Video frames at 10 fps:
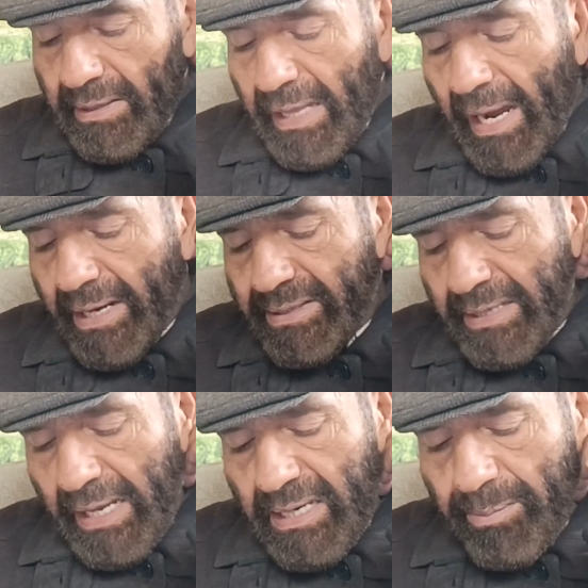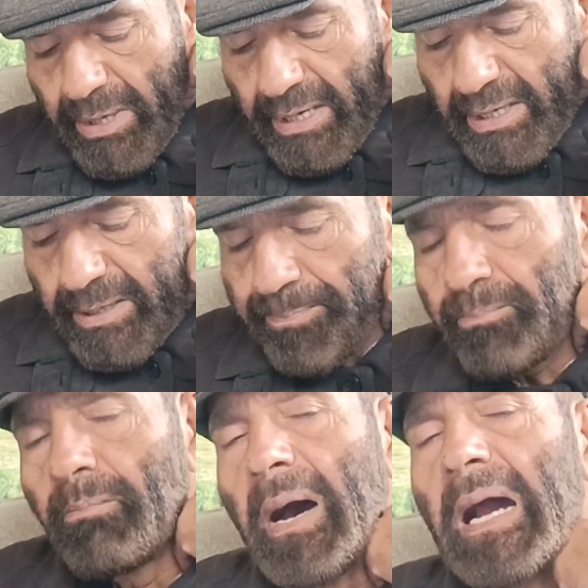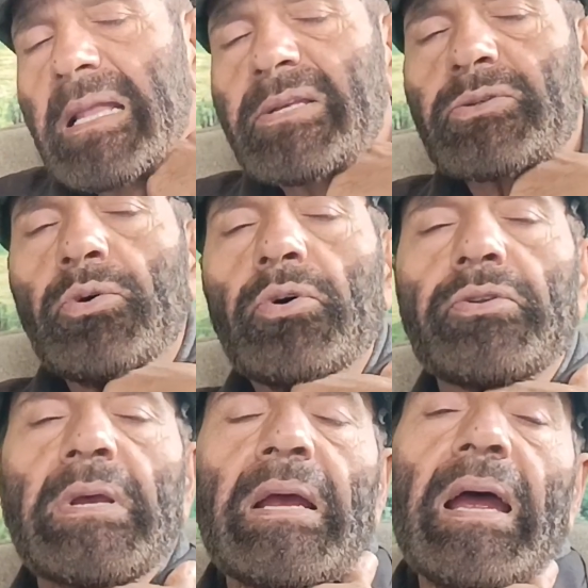that celebrate milestones.